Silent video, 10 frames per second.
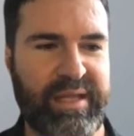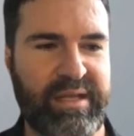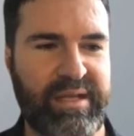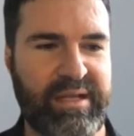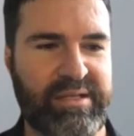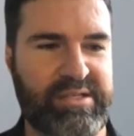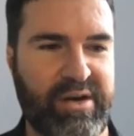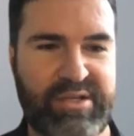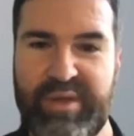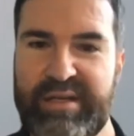it
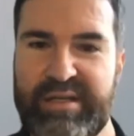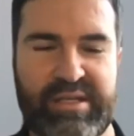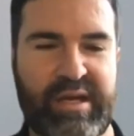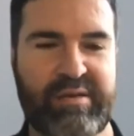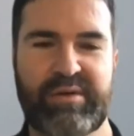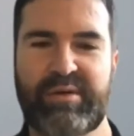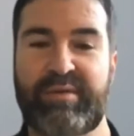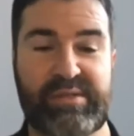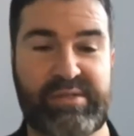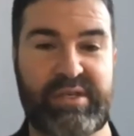starts with that discovery. We
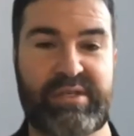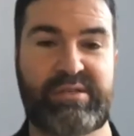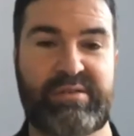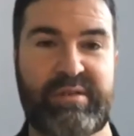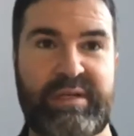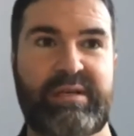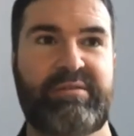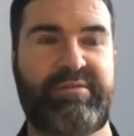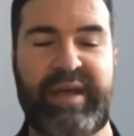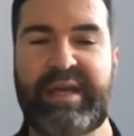have a
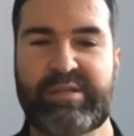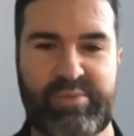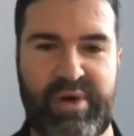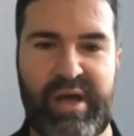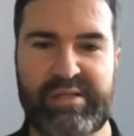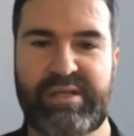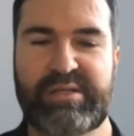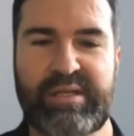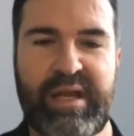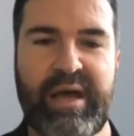6-phase
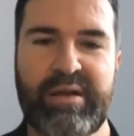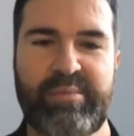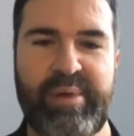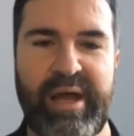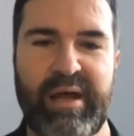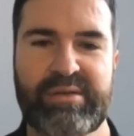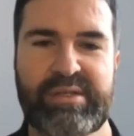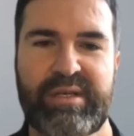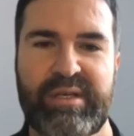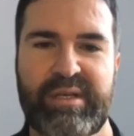process at 900 pounds,
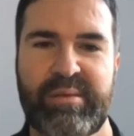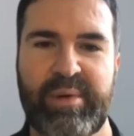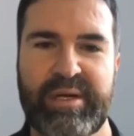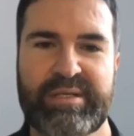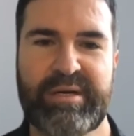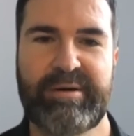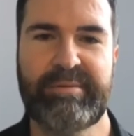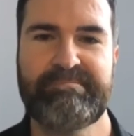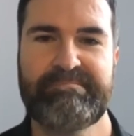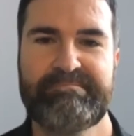but
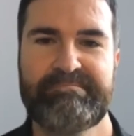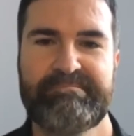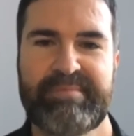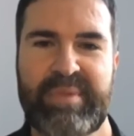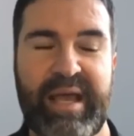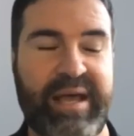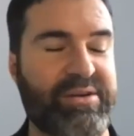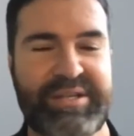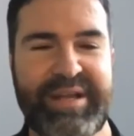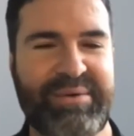yeah,
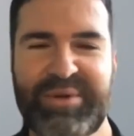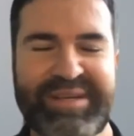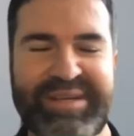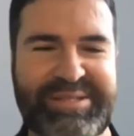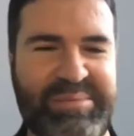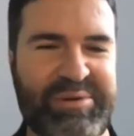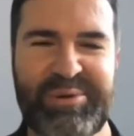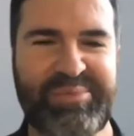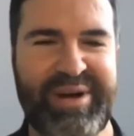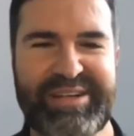there's not really a typical
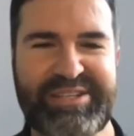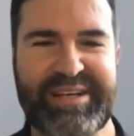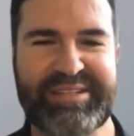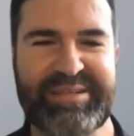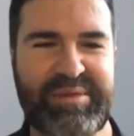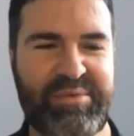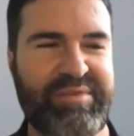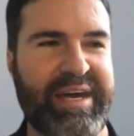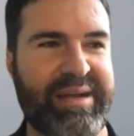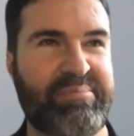project. I mean, we've
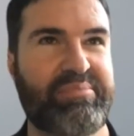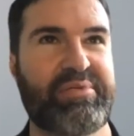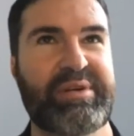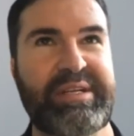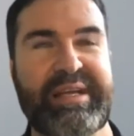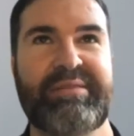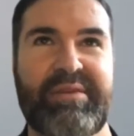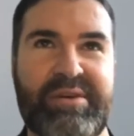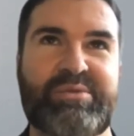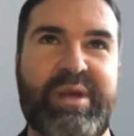got a pretty
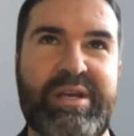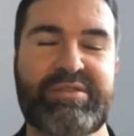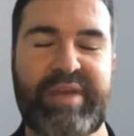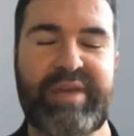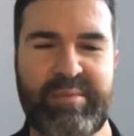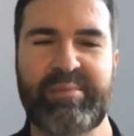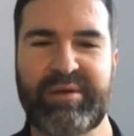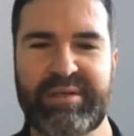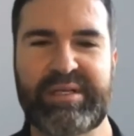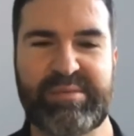diverse range of
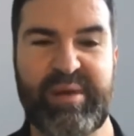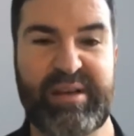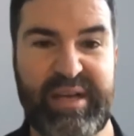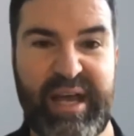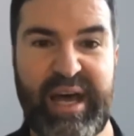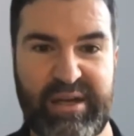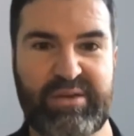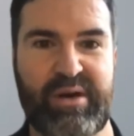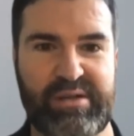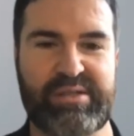capabilities, about 9
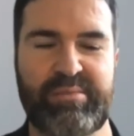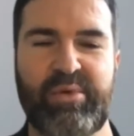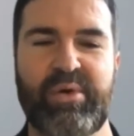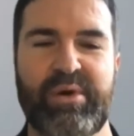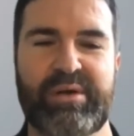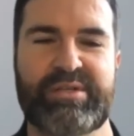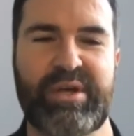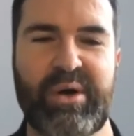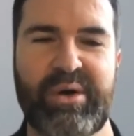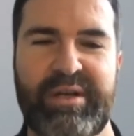across the board.
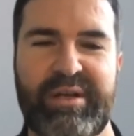So